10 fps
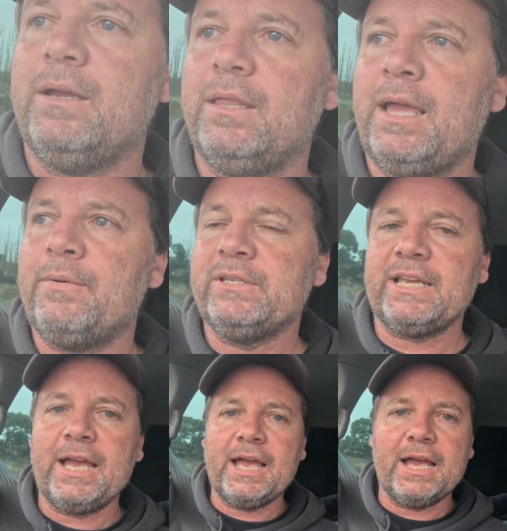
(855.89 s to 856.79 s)
That was
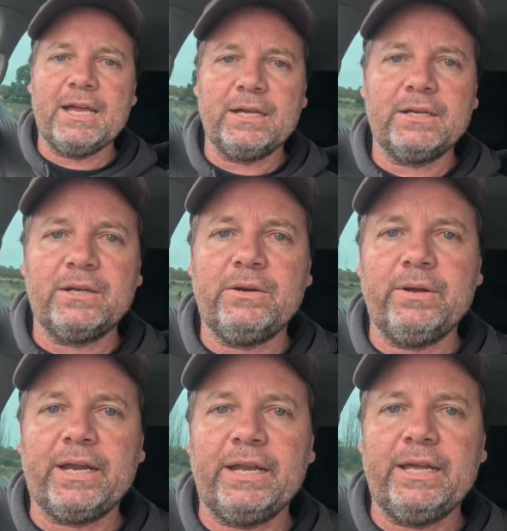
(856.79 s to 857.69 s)

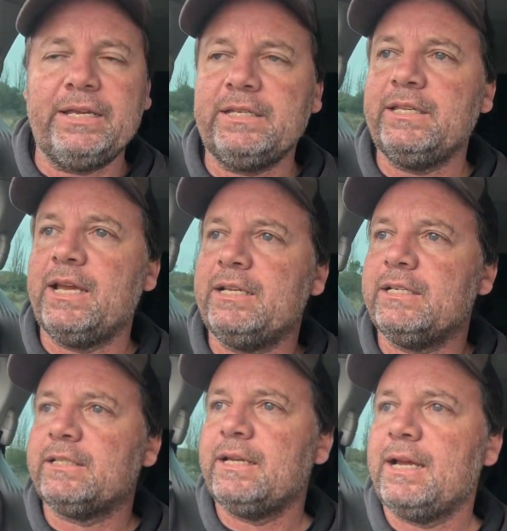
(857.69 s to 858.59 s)
quick and easy. They
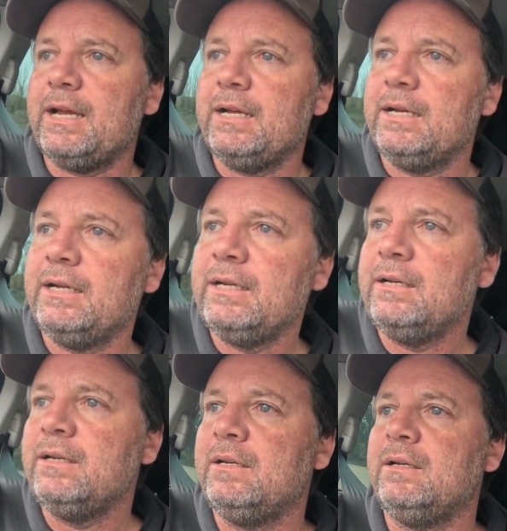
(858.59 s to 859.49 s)
just
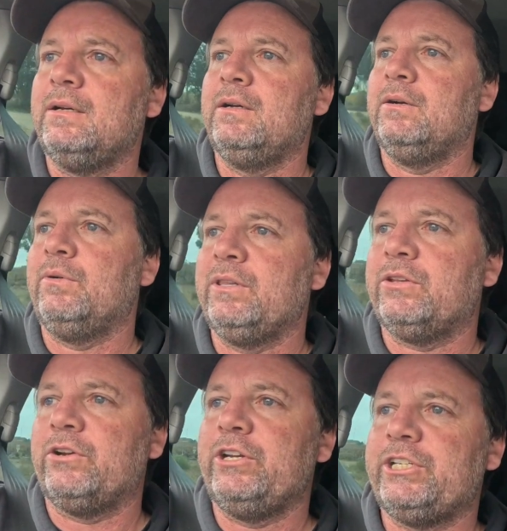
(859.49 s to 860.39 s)
went
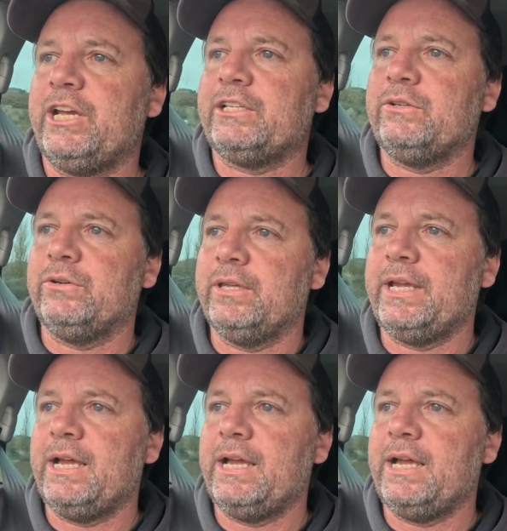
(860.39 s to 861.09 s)
through, checked all the